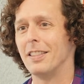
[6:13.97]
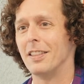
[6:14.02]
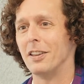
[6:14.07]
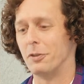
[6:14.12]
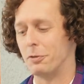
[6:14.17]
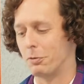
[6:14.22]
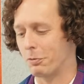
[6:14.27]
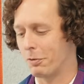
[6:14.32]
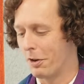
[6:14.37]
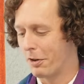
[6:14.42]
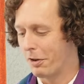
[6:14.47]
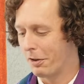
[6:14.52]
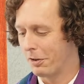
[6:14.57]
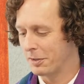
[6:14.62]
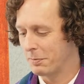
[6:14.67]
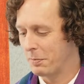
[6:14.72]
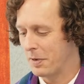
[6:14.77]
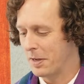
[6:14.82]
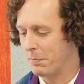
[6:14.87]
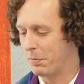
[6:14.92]
that
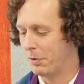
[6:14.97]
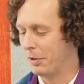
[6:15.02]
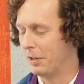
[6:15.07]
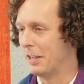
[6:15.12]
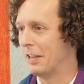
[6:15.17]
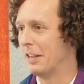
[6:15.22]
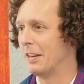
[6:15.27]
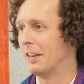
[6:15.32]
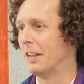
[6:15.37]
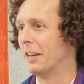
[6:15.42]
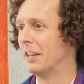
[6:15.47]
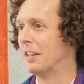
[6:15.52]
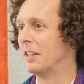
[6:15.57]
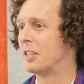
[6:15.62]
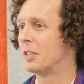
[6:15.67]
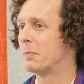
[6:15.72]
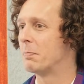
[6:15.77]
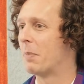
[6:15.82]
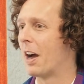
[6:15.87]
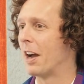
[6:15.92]
draws people in and
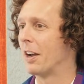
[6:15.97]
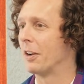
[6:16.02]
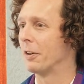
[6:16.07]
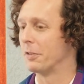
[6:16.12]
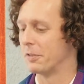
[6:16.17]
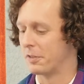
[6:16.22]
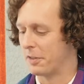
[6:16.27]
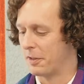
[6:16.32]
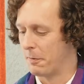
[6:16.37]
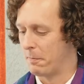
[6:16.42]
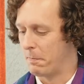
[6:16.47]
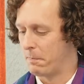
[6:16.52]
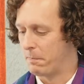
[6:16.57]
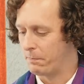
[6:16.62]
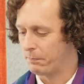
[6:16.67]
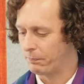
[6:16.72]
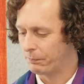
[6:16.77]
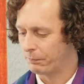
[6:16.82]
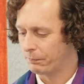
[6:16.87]
inspires them.